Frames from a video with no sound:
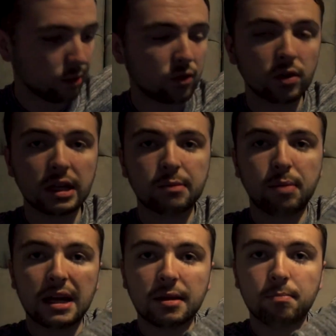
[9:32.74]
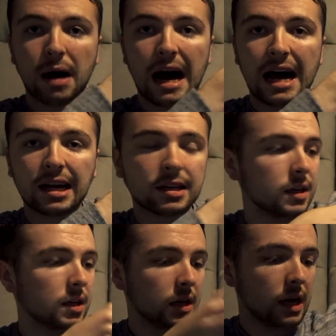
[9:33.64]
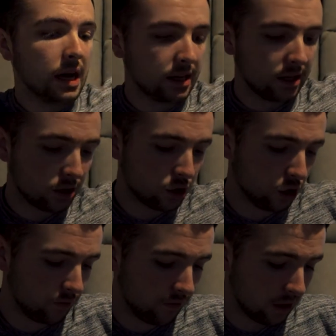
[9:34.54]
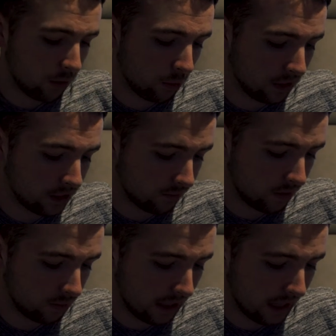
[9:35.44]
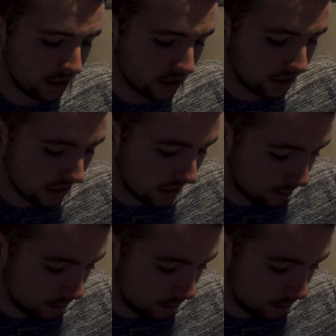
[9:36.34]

we've got this bit in the bag, and there could very well be something behind the zip.